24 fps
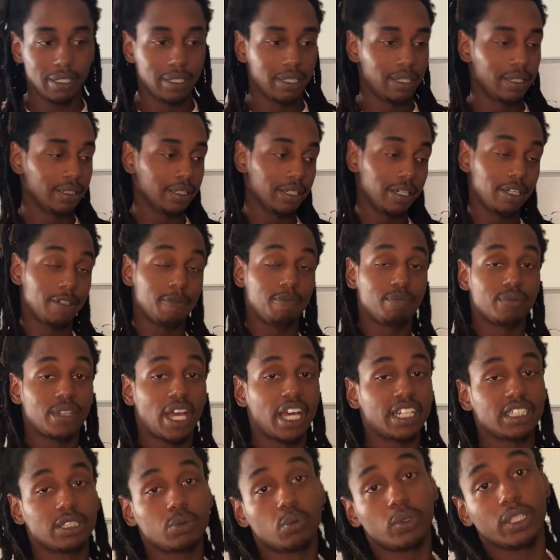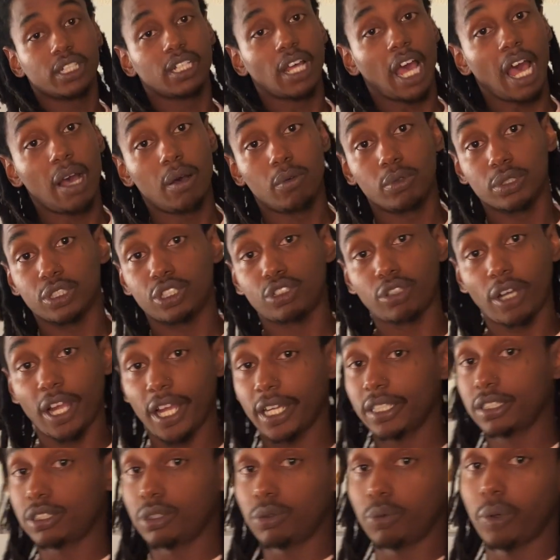yeah, I was trying
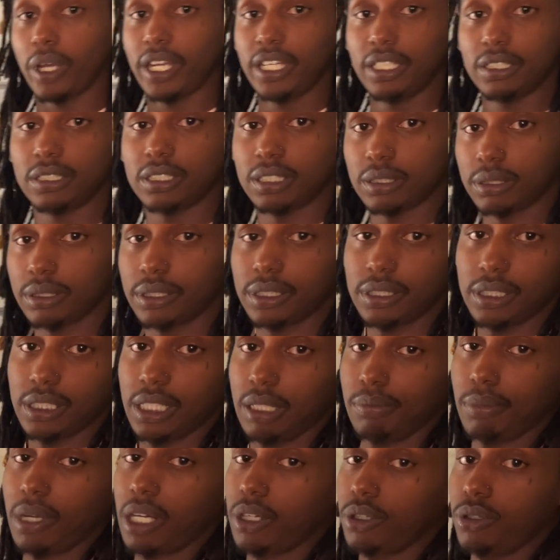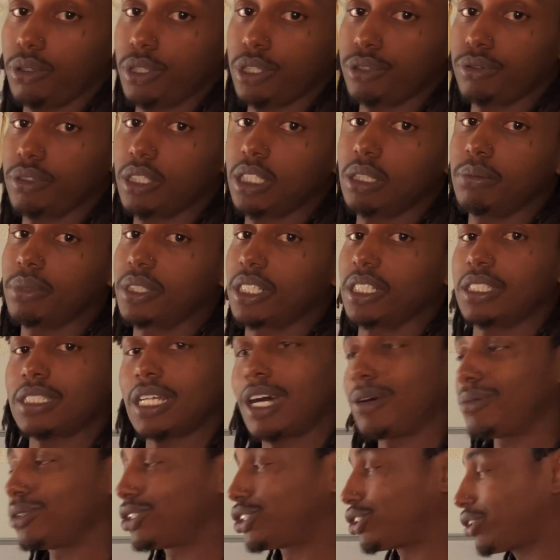to wait to get my course ready because I
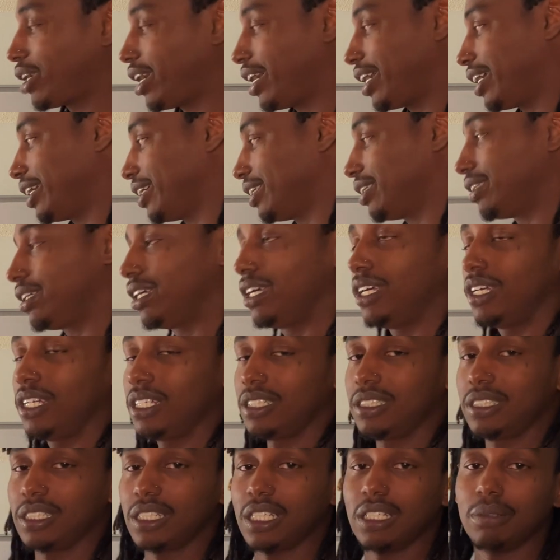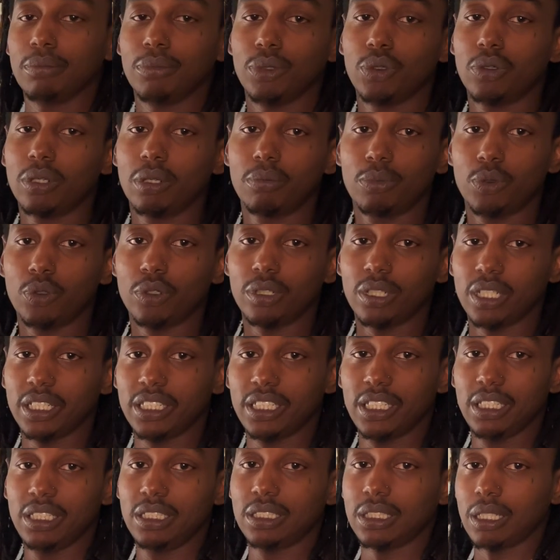was trying to get more and more
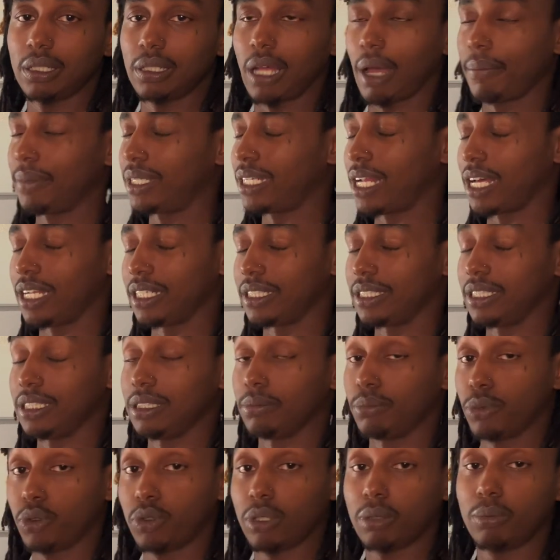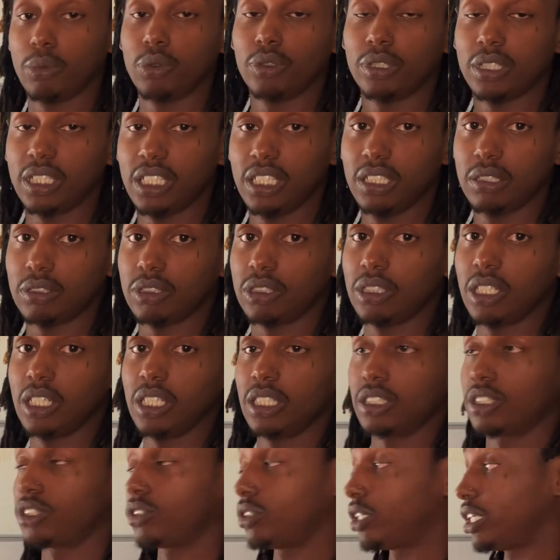leads, and more and more deals done
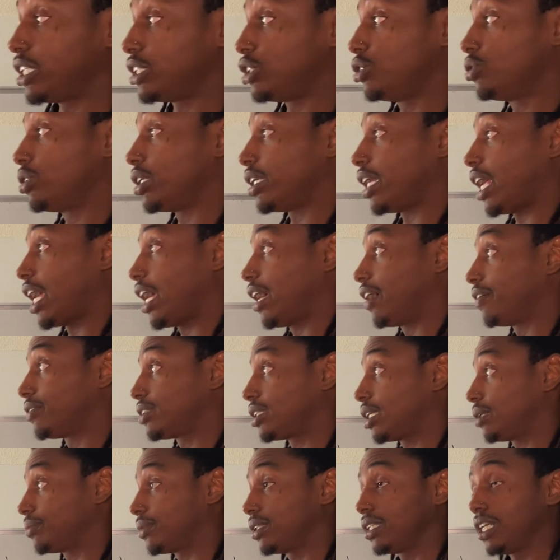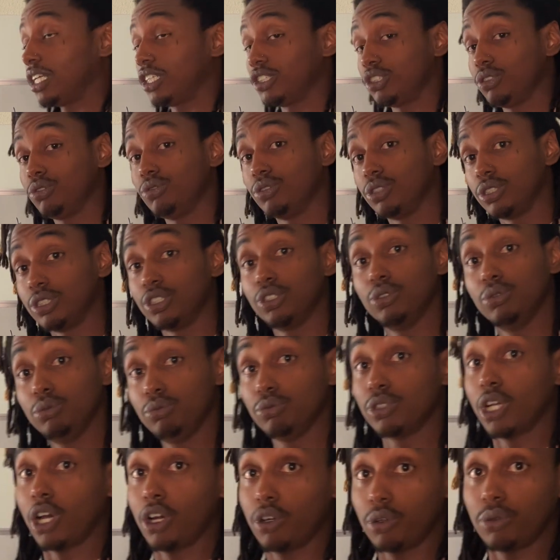so that you can have something that you
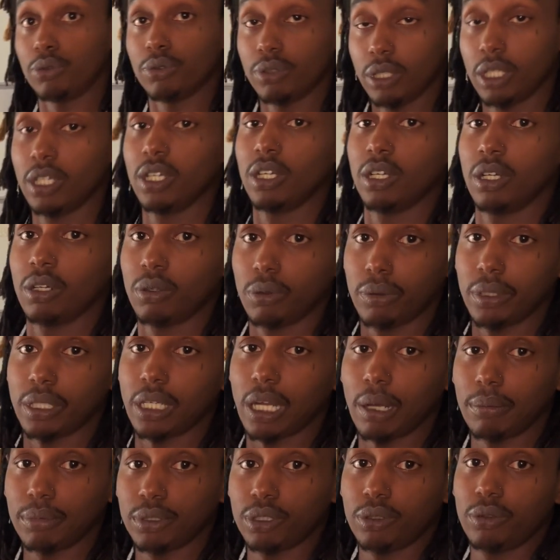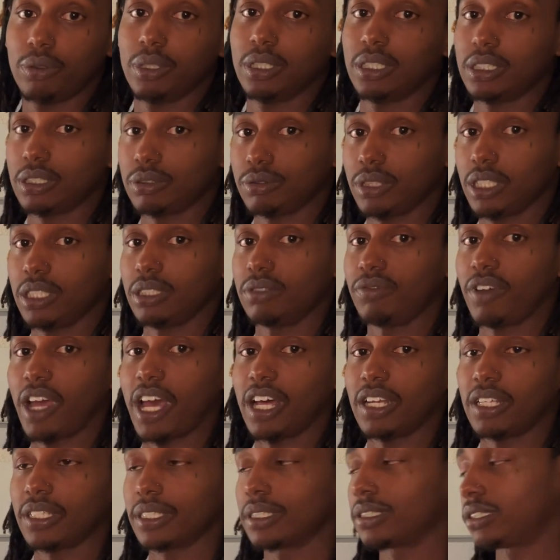know what I'm doing is
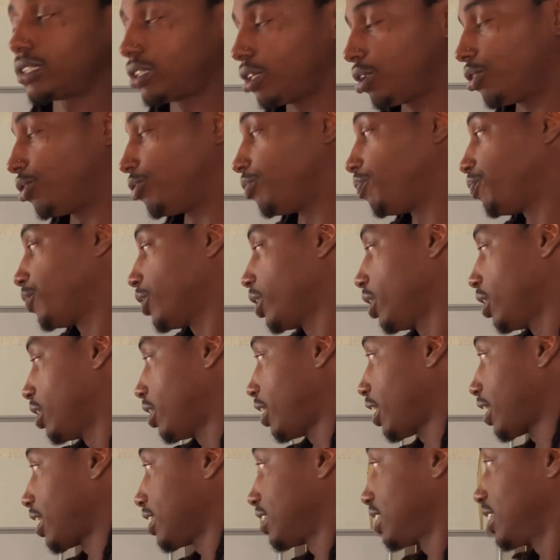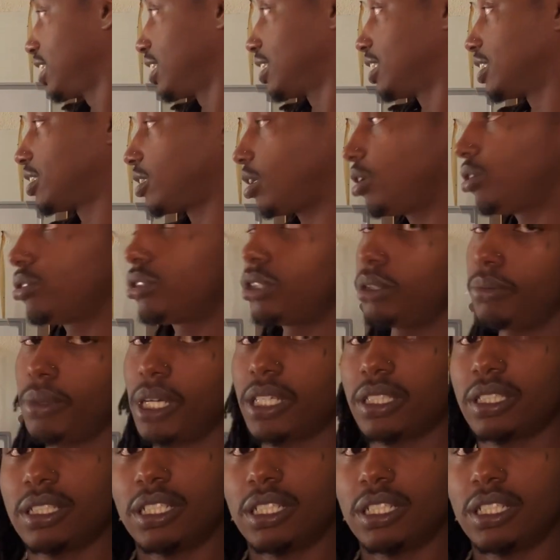valid. So like I said, this O2 method,